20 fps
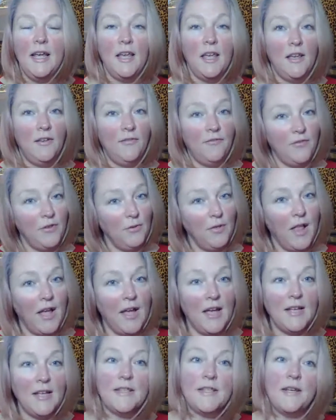If you
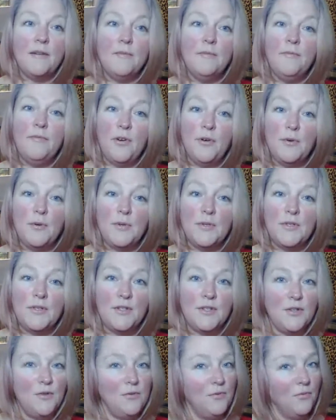like, some folks
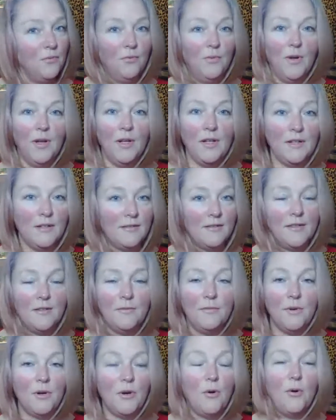don't want the
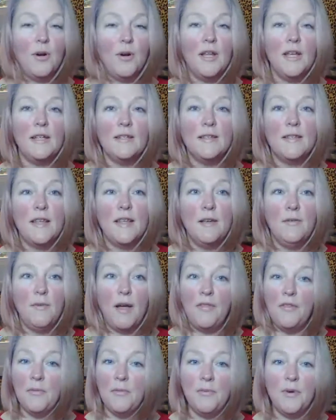recordings; they
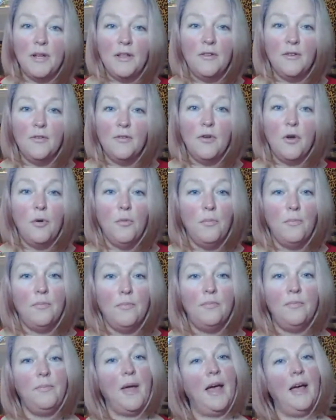rather bring their note
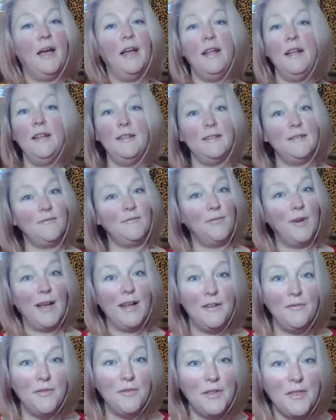pad and write
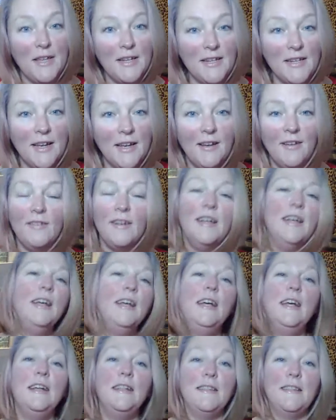everything down.
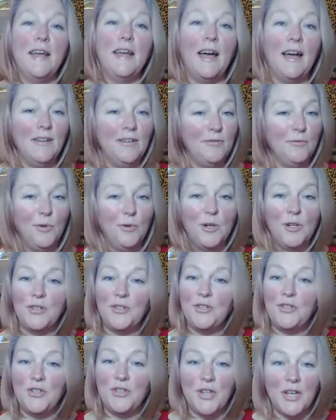That
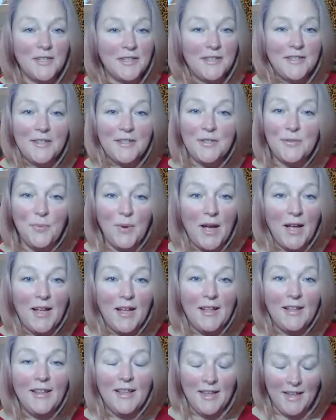works just as
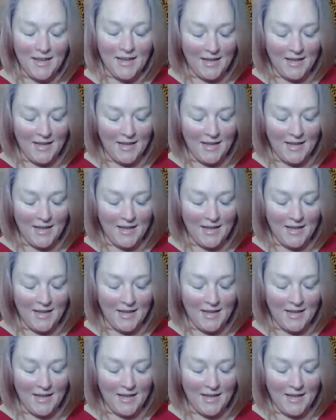well.